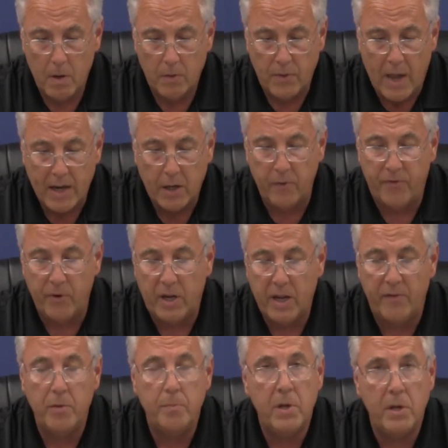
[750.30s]
Thank you for
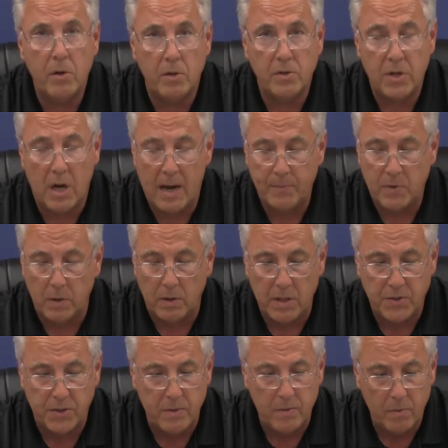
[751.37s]
giving me your time to
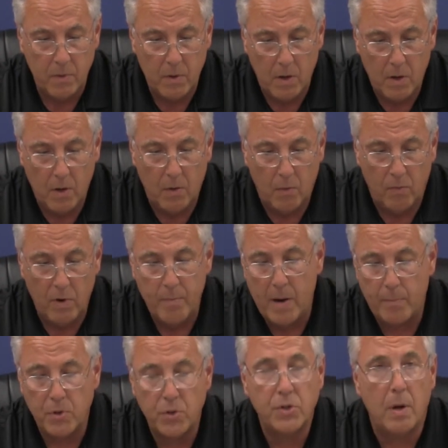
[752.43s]
listen.
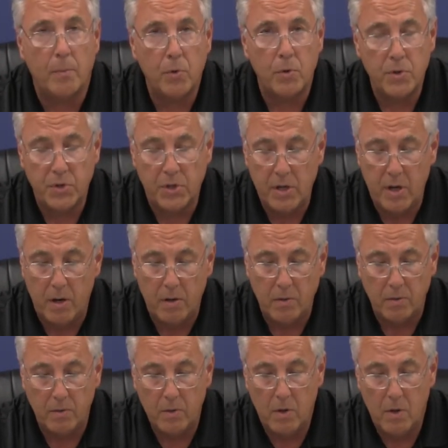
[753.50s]
Remember, summer is
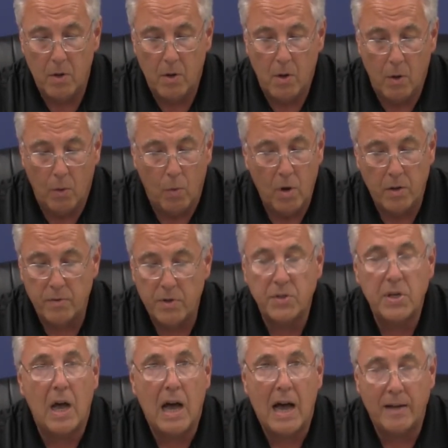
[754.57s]
here, weather
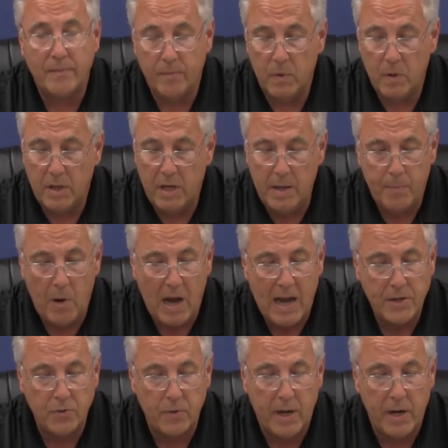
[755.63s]
is hot. Keep
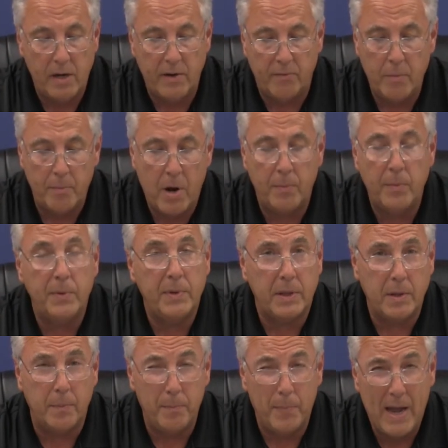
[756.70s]
hydrated and remember
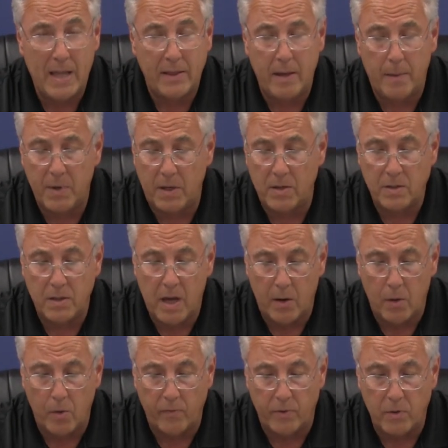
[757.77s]
the pandemic is
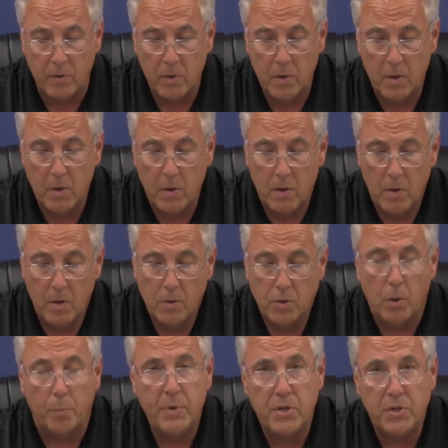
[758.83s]
not over.
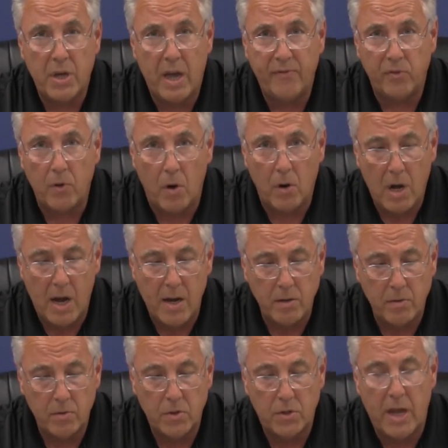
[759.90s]
So be safe,
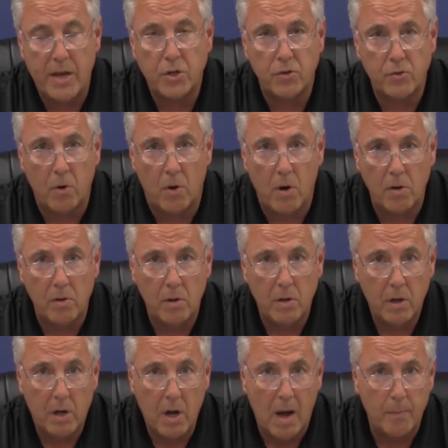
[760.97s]
Lodi. Stay
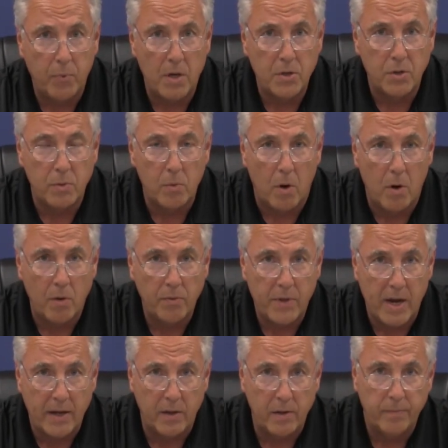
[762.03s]
strong. God bless you all.
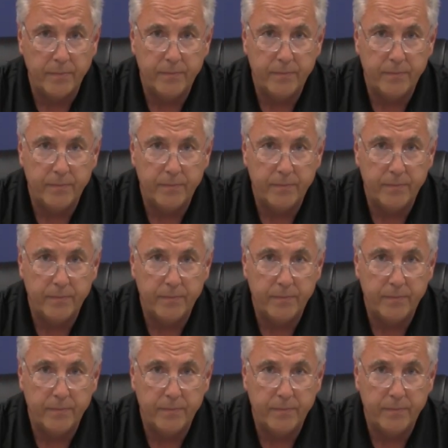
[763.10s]
Thank you.